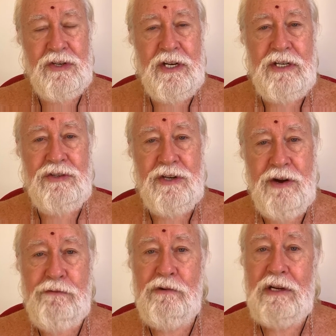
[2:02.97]
is the
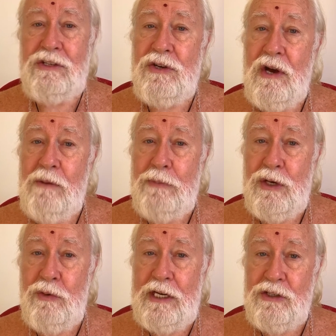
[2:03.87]
difference
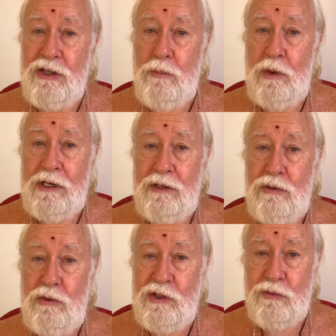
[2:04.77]
between someone
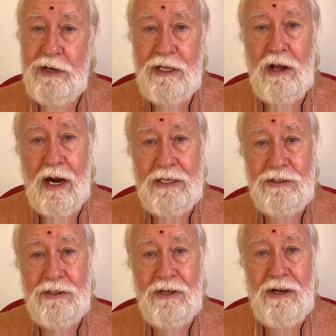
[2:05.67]
who's
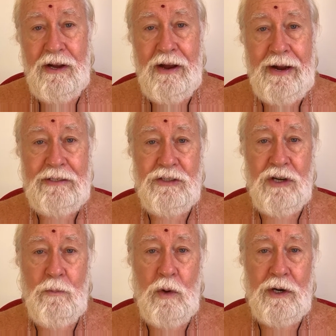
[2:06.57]
realized and
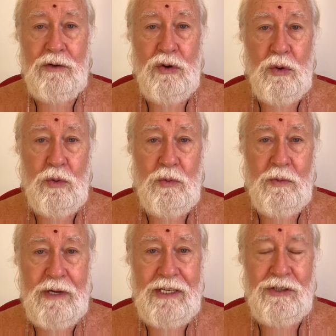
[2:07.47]
someone who
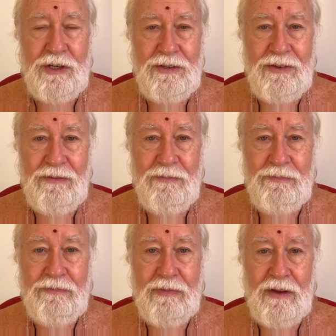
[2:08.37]
isn't.
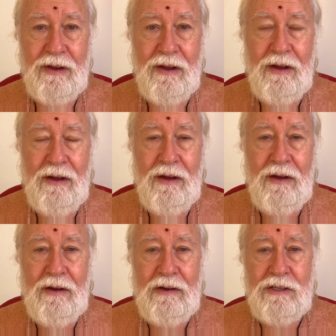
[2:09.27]

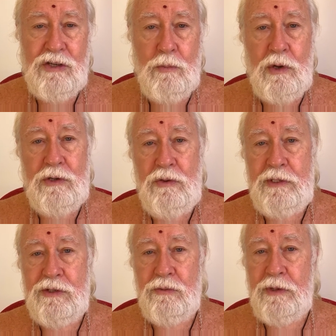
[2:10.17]
Someone who
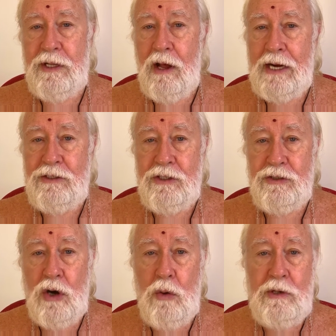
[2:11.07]
isn't realized is
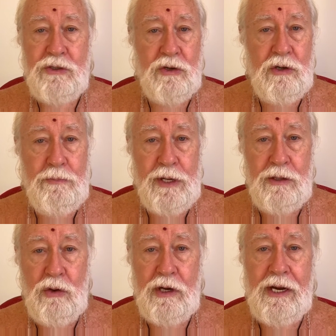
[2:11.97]
always going to be
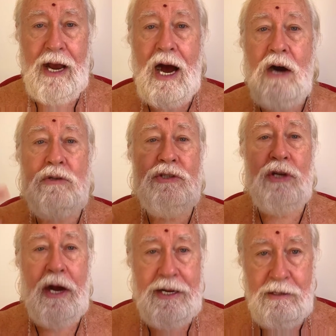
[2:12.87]
looking
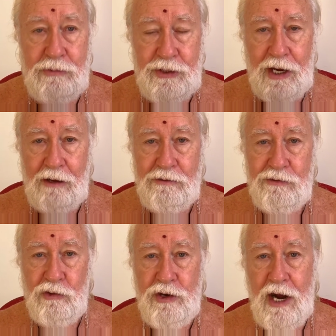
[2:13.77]
outside themselves
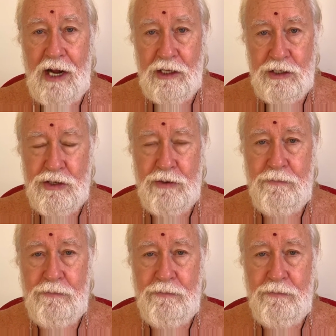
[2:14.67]
for knowledge,